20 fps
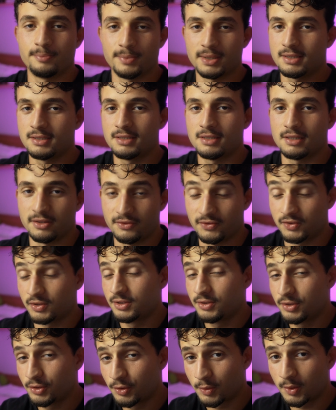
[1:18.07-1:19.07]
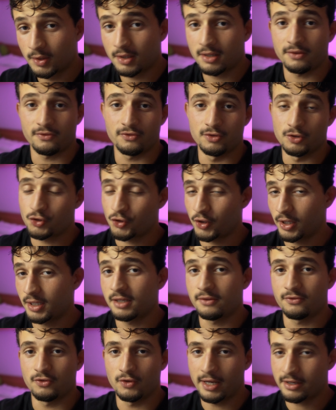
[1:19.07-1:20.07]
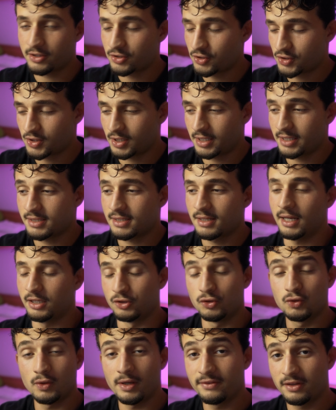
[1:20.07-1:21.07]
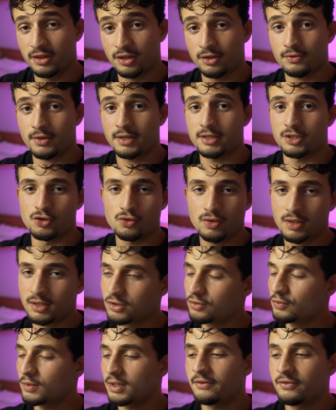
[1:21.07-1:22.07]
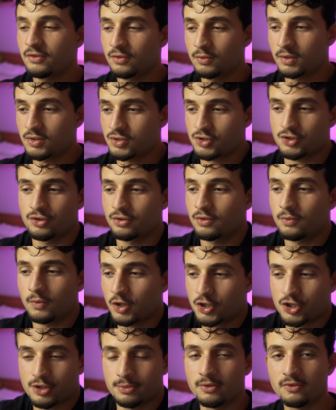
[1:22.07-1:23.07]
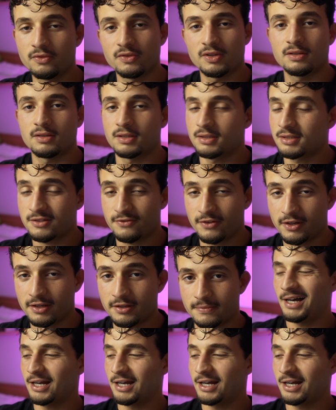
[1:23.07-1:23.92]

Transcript: Big deal. If you do your work, if you train, if you exercise, and you do everything right, you can do whatever you want. You know, watch a movie, it's fine.